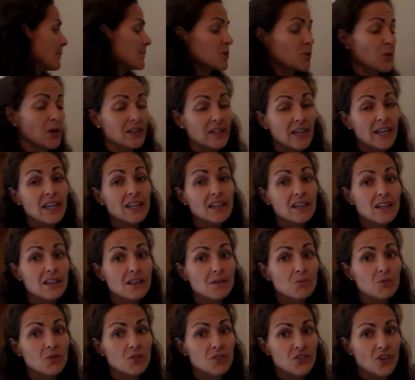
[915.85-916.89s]
So I like it on
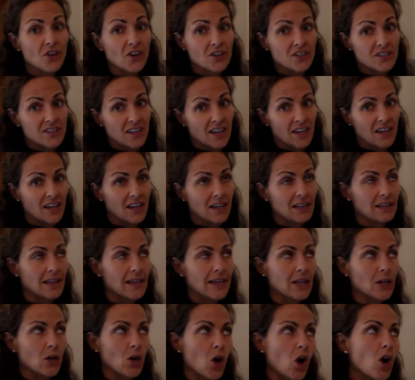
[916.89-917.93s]
the more tart side. I
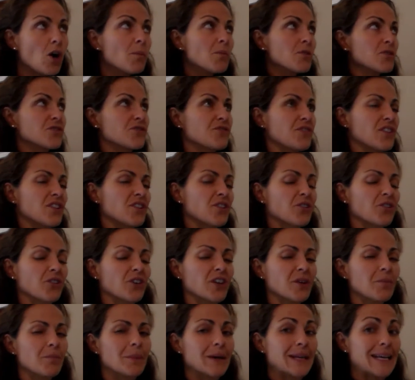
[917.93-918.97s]
like it almost
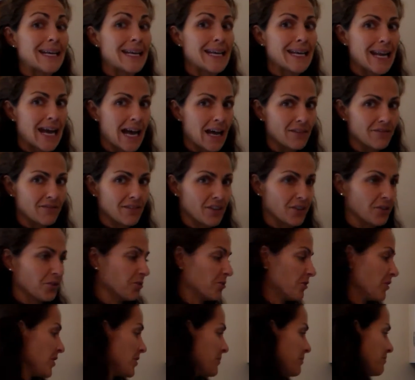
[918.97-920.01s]
vinegary, but not
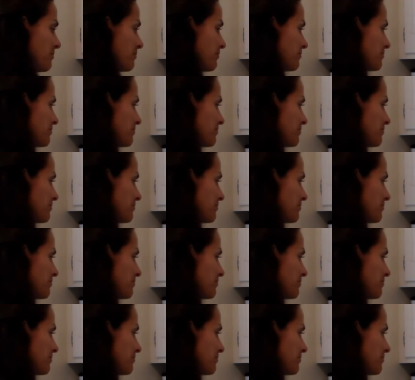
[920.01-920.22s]
vinegary.